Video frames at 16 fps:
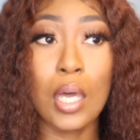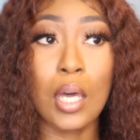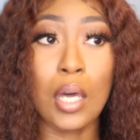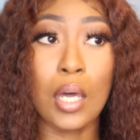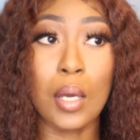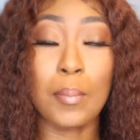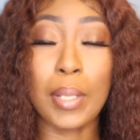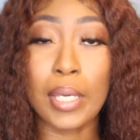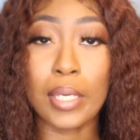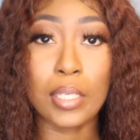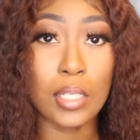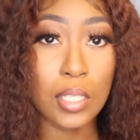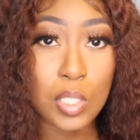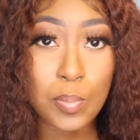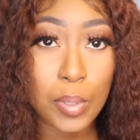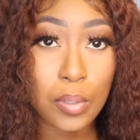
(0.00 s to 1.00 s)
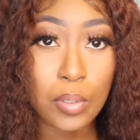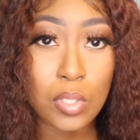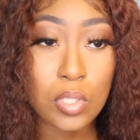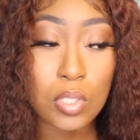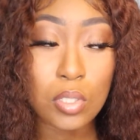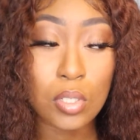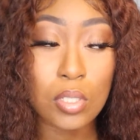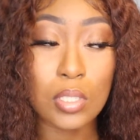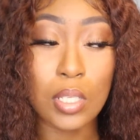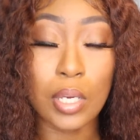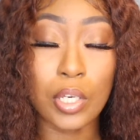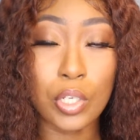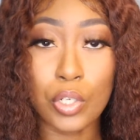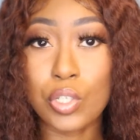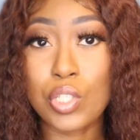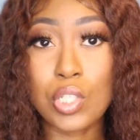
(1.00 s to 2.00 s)
like an experienced nurse, like
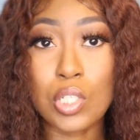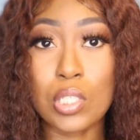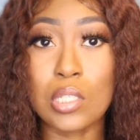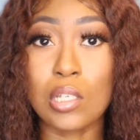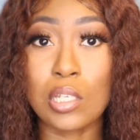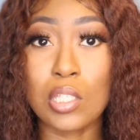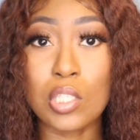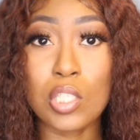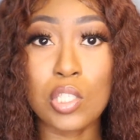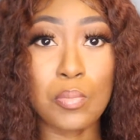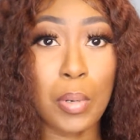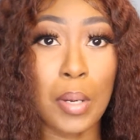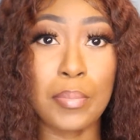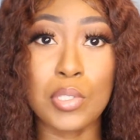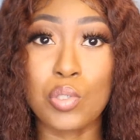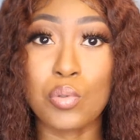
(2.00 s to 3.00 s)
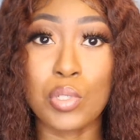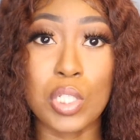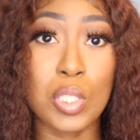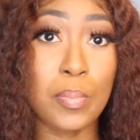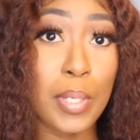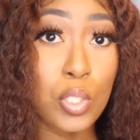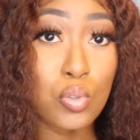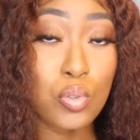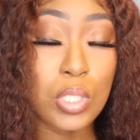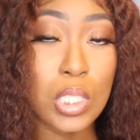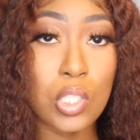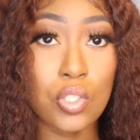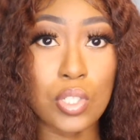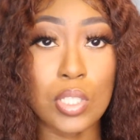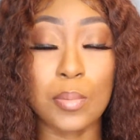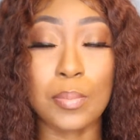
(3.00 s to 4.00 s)
a nurse just looking to probably switch
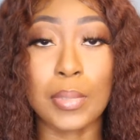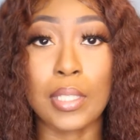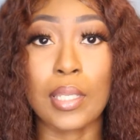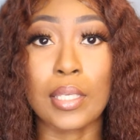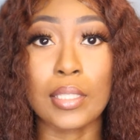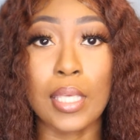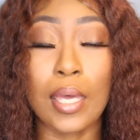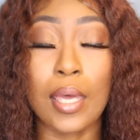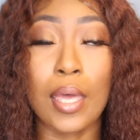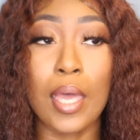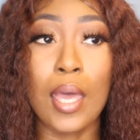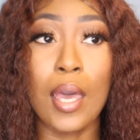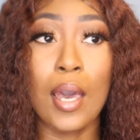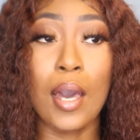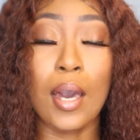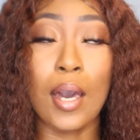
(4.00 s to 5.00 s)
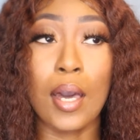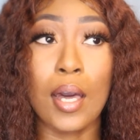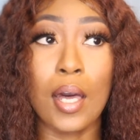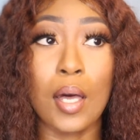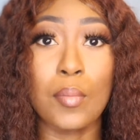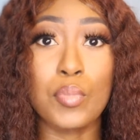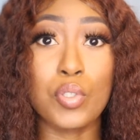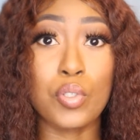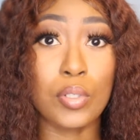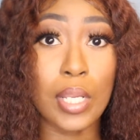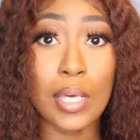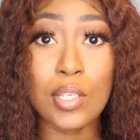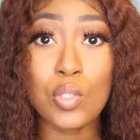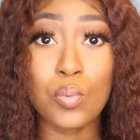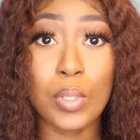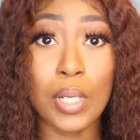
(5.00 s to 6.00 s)
specialties or something like that. So
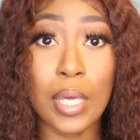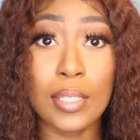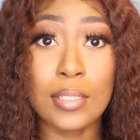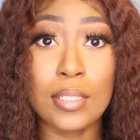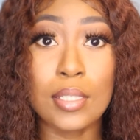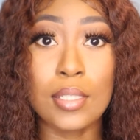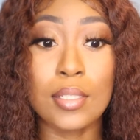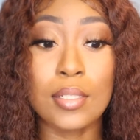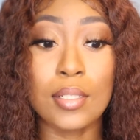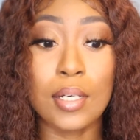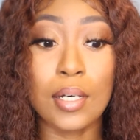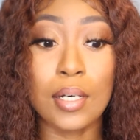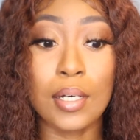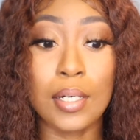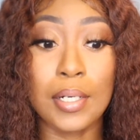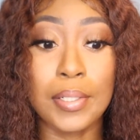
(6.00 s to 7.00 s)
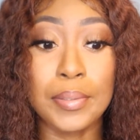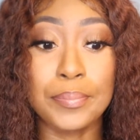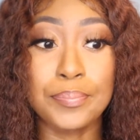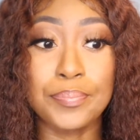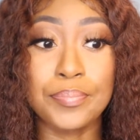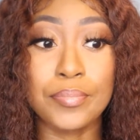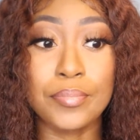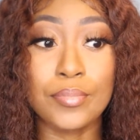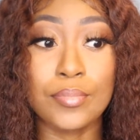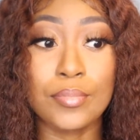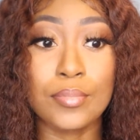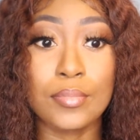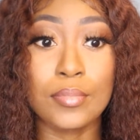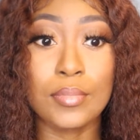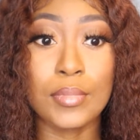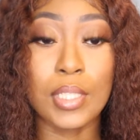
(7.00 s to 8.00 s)
that is what I did.
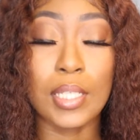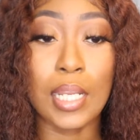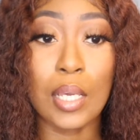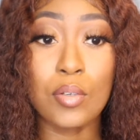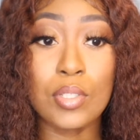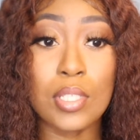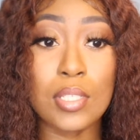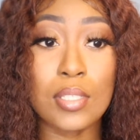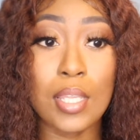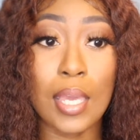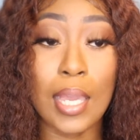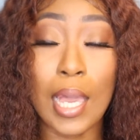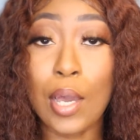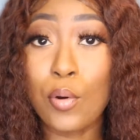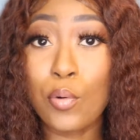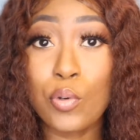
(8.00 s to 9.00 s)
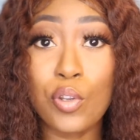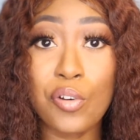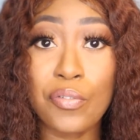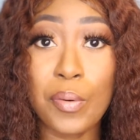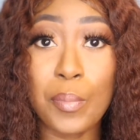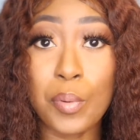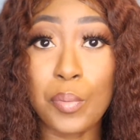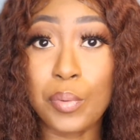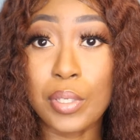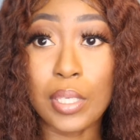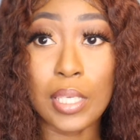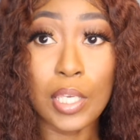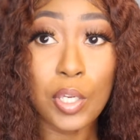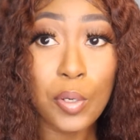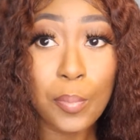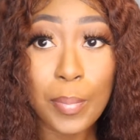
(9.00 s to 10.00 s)
And I was just like, I don't know if I'm gonna
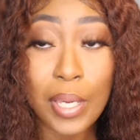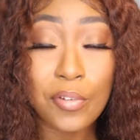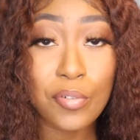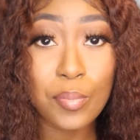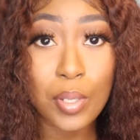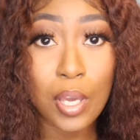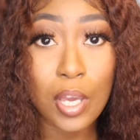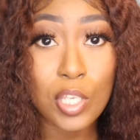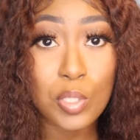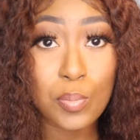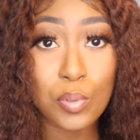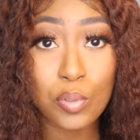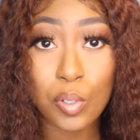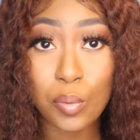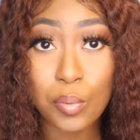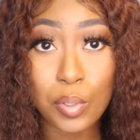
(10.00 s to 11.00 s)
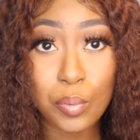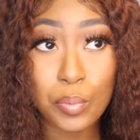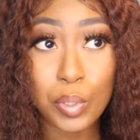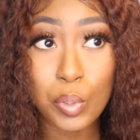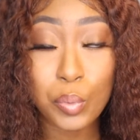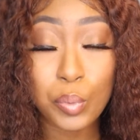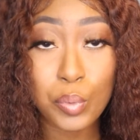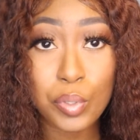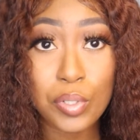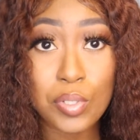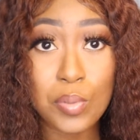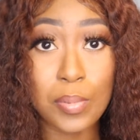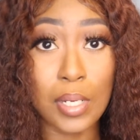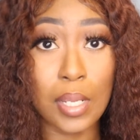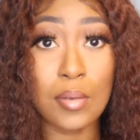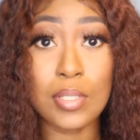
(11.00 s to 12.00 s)
hear back from the hospital or the recruiters,
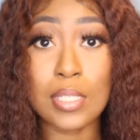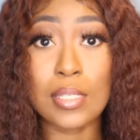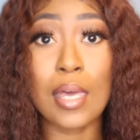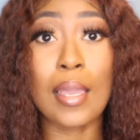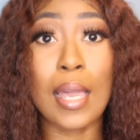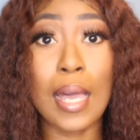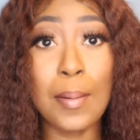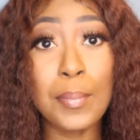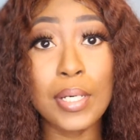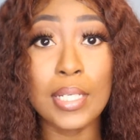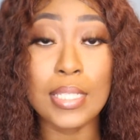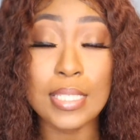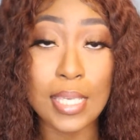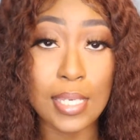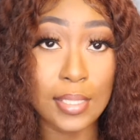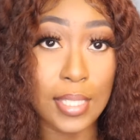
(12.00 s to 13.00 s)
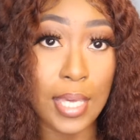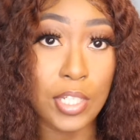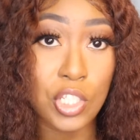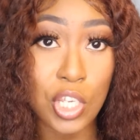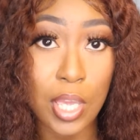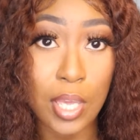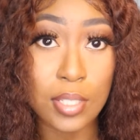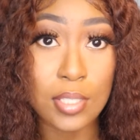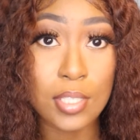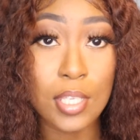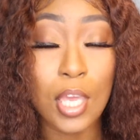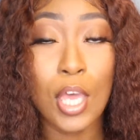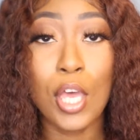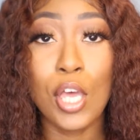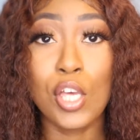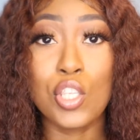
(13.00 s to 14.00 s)
but I was just like, I'm gonna take that chance.
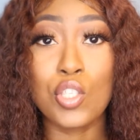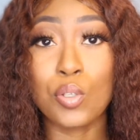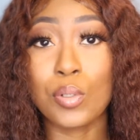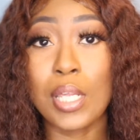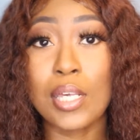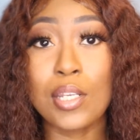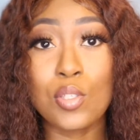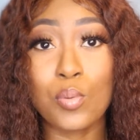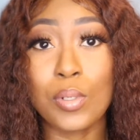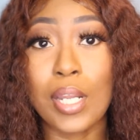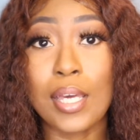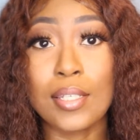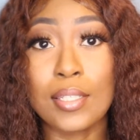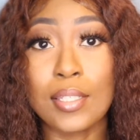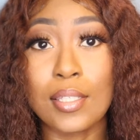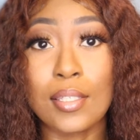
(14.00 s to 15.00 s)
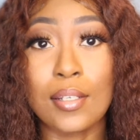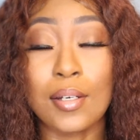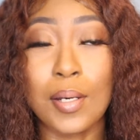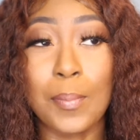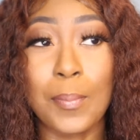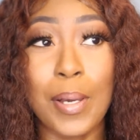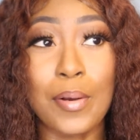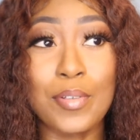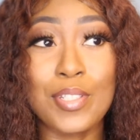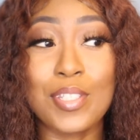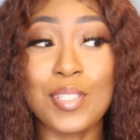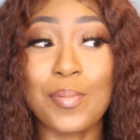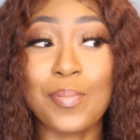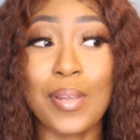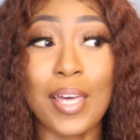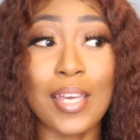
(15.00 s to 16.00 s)
So that is what I did. I was
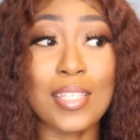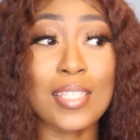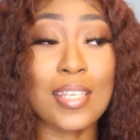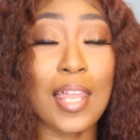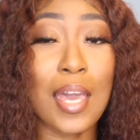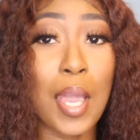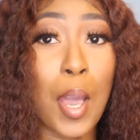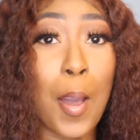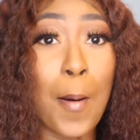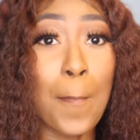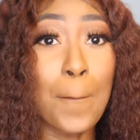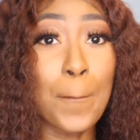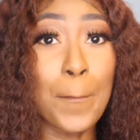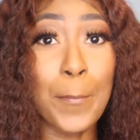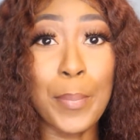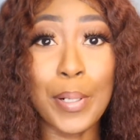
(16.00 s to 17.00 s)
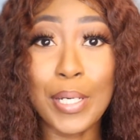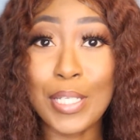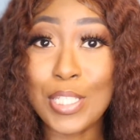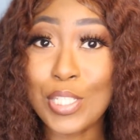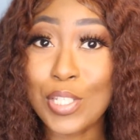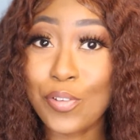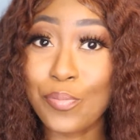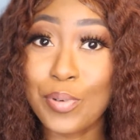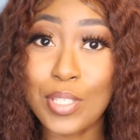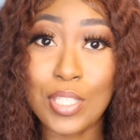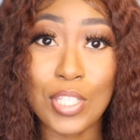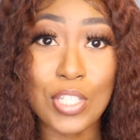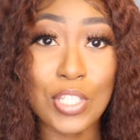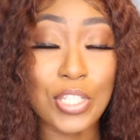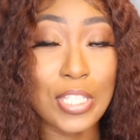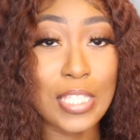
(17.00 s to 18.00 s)
just applying to like a bunch of
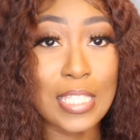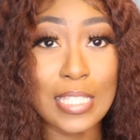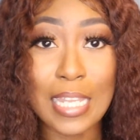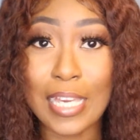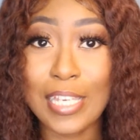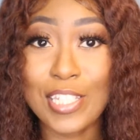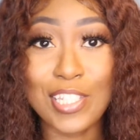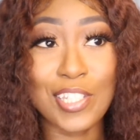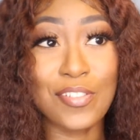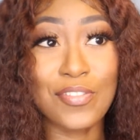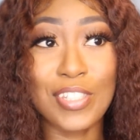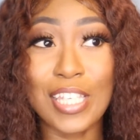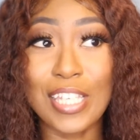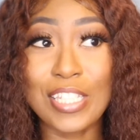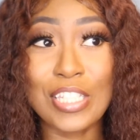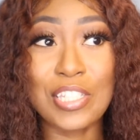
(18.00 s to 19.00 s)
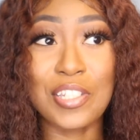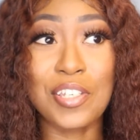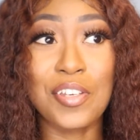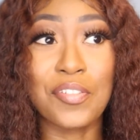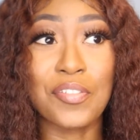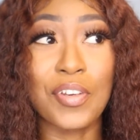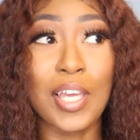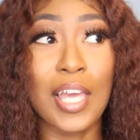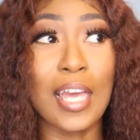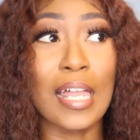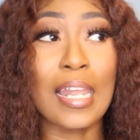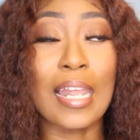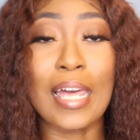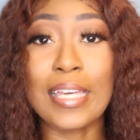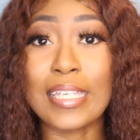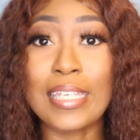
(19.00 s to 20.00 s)
positions, night shift, day shift,
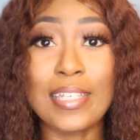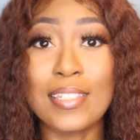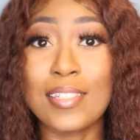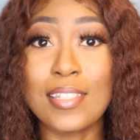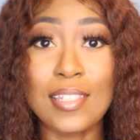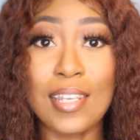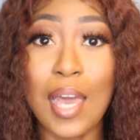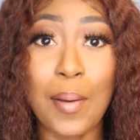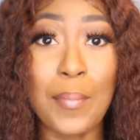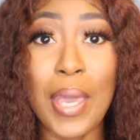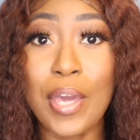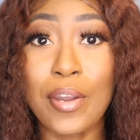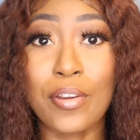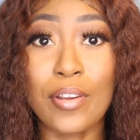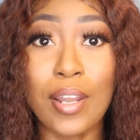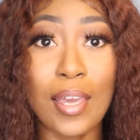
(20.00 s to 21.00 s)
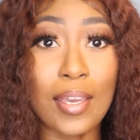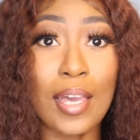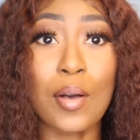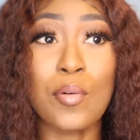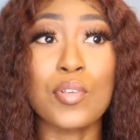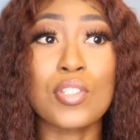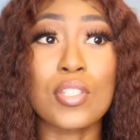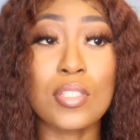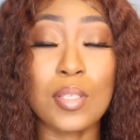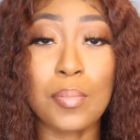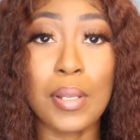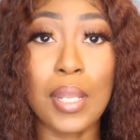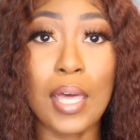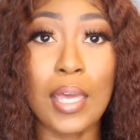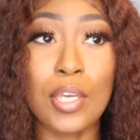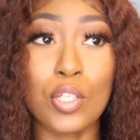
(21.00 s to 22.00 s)
like it did not matter. Like I was just
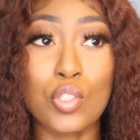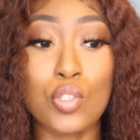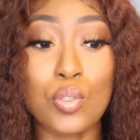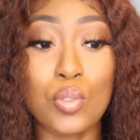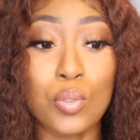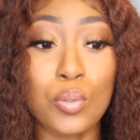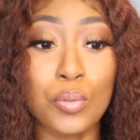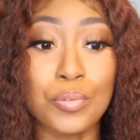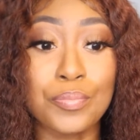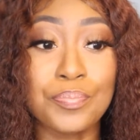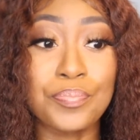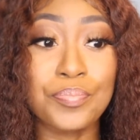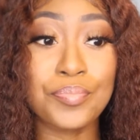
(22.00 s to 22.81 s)
applying to